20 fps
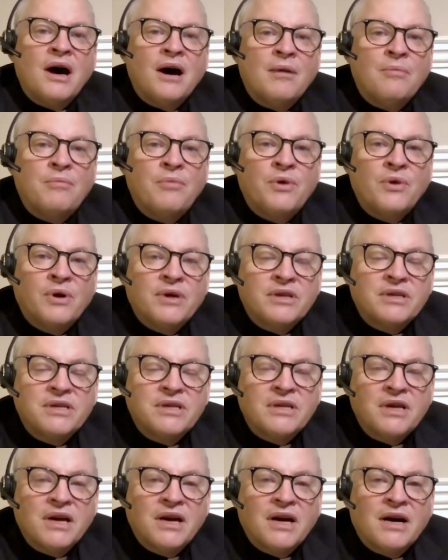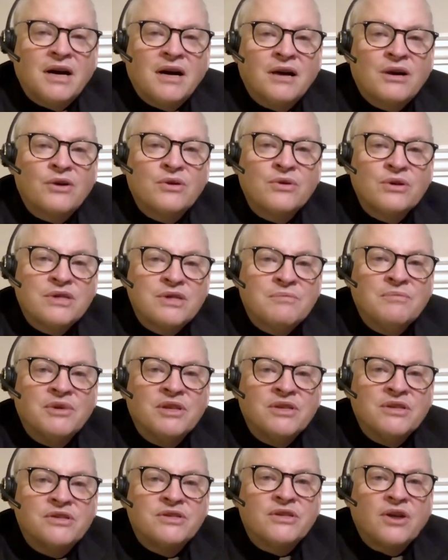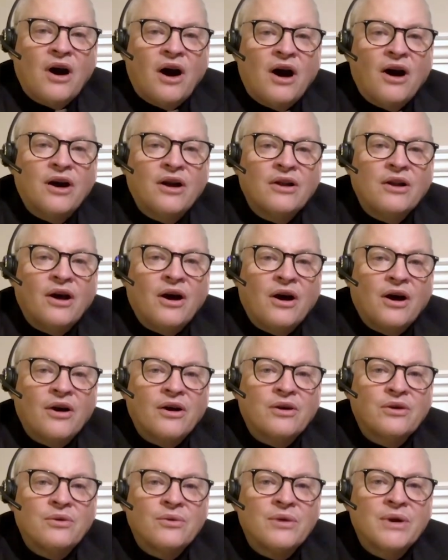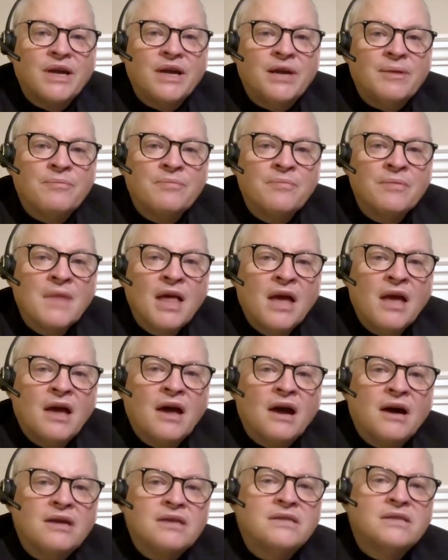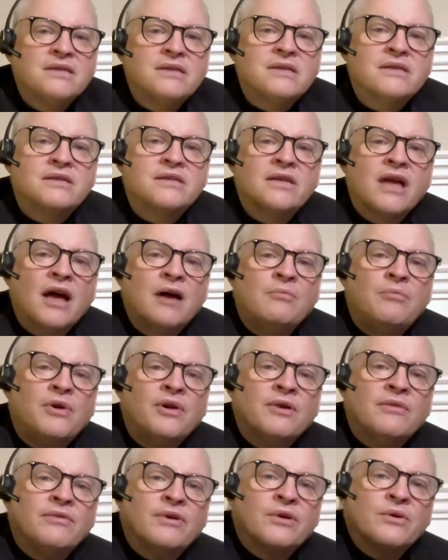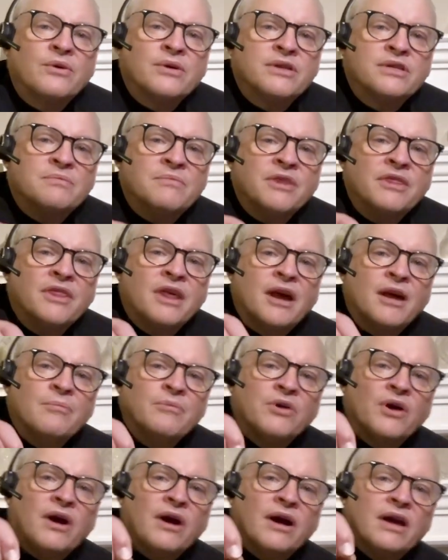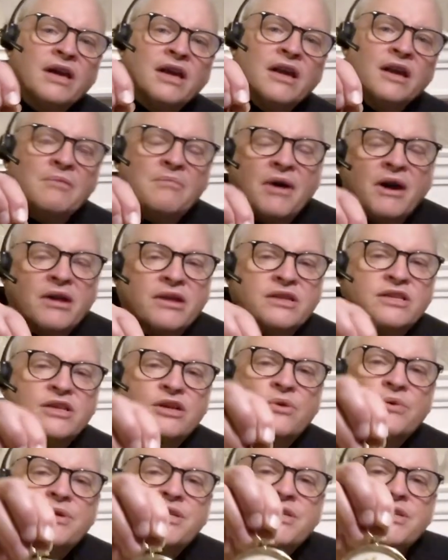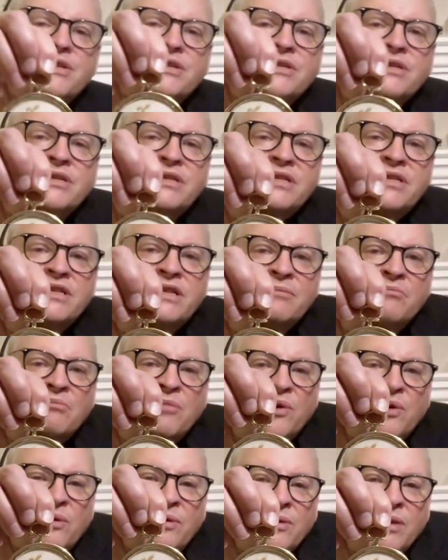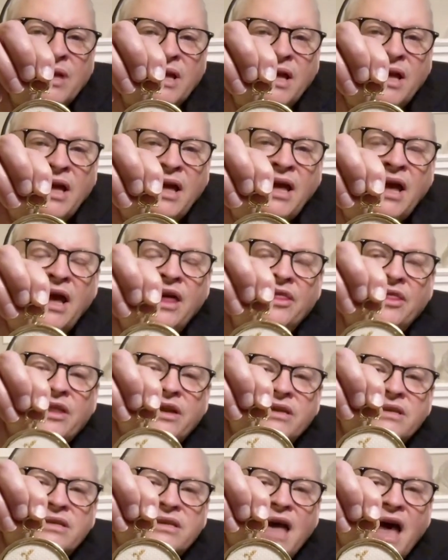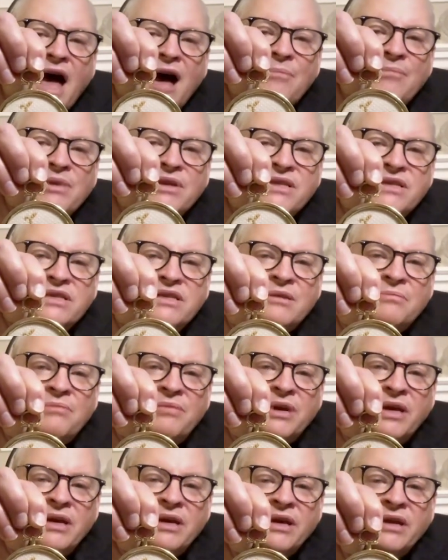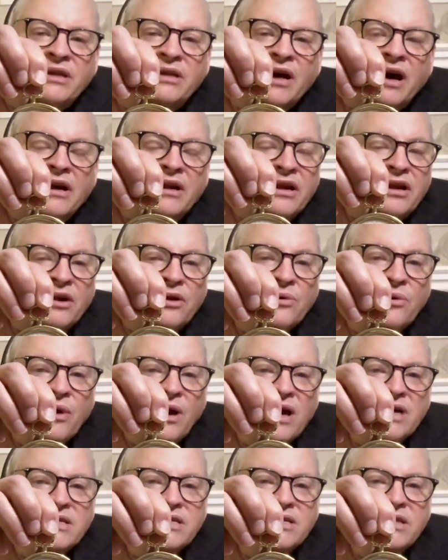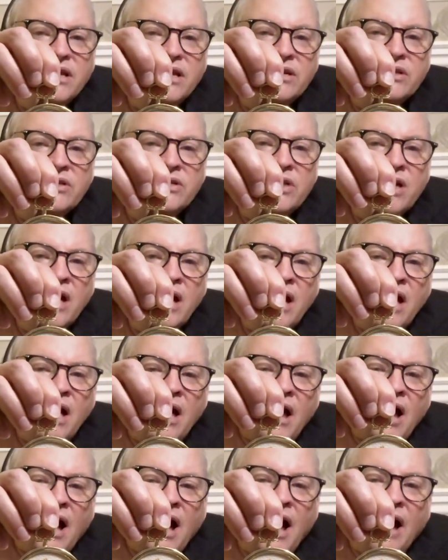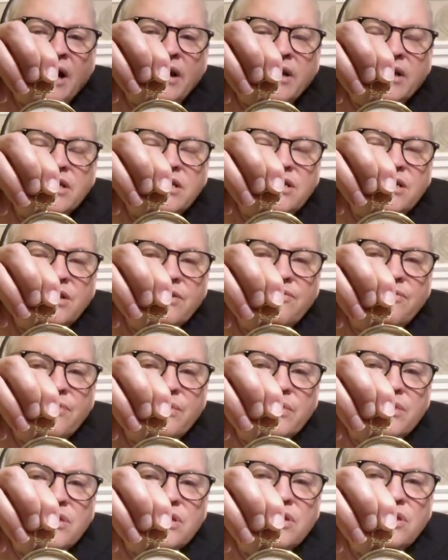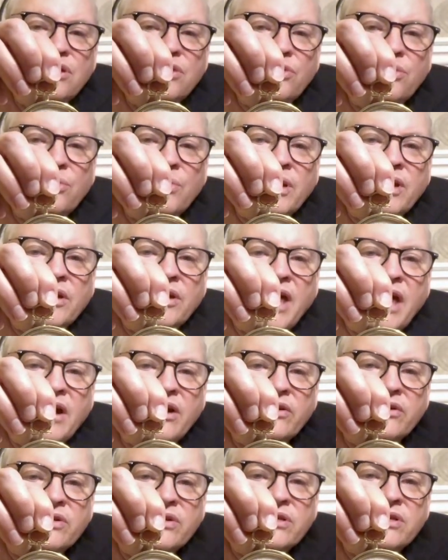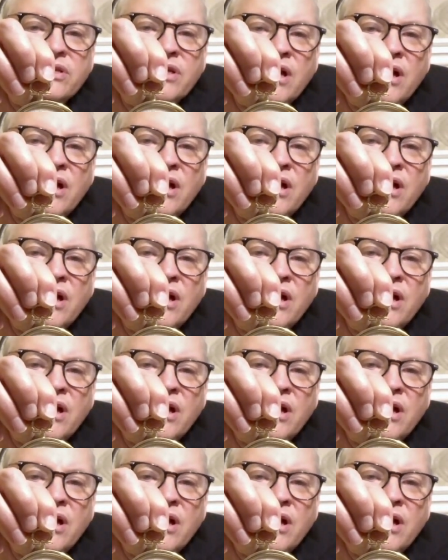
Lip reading: put chrismens on our tree. Now, this is a sample of a chrismen that I'm talking about. It's a Christian symbol, and this happens to be done in cross stitch, and it's the first three letters